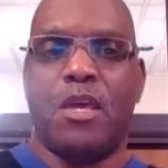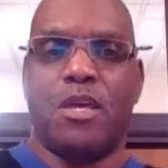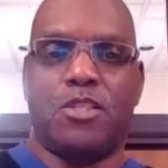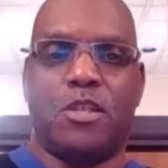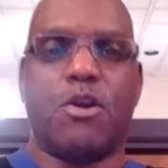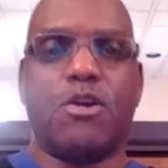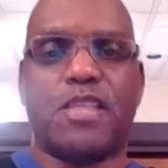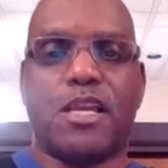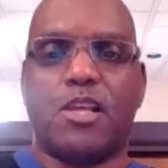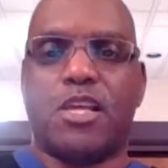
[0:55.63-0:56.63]
So we're going to
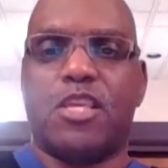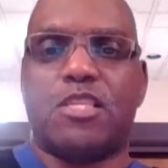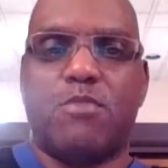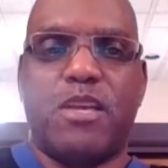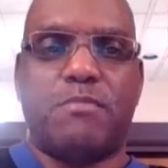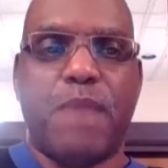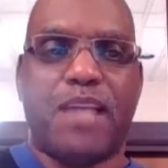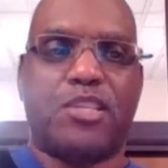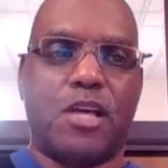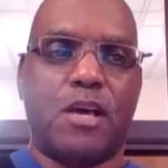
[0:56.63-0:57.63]
take a look at this week's
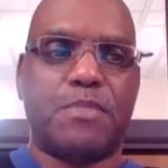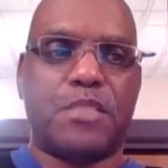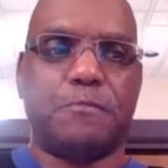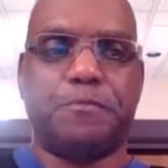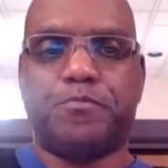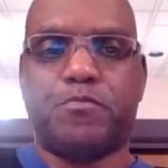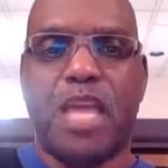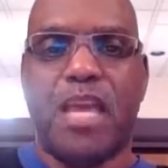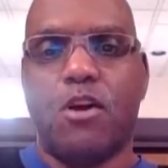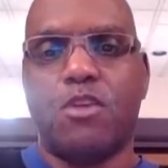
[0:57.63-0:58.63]
matchups
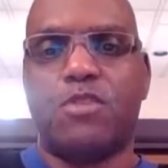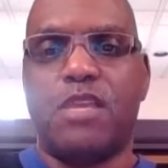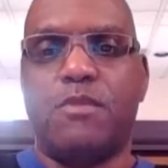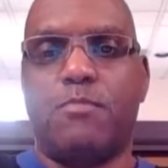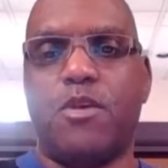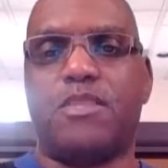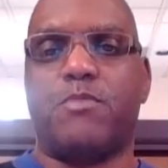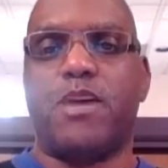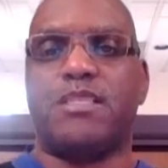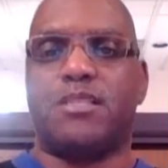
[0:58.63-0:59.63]
and also give you the point
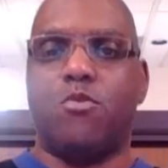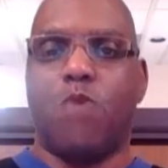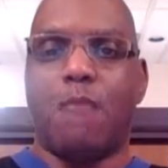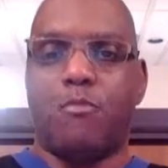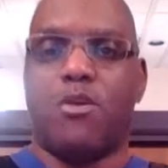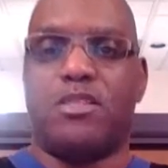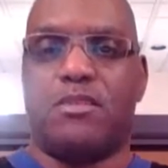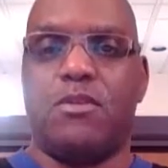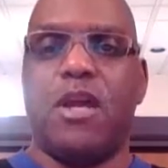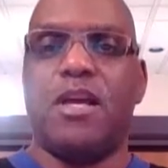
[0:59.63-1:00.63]
spreads and who I'm going
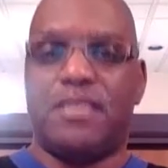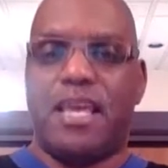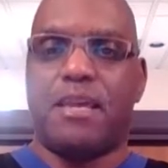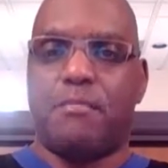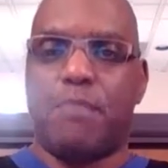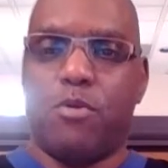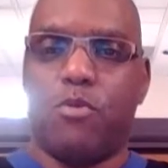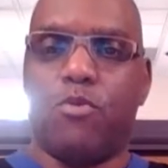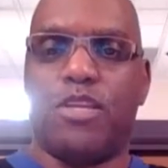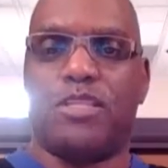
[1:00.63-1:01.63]
to take in my
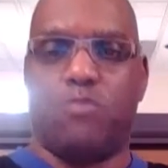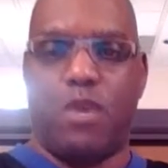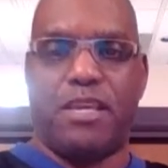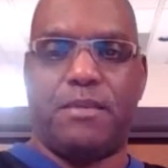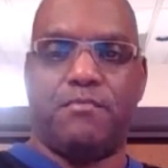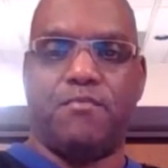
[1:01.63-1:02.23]
pool this week.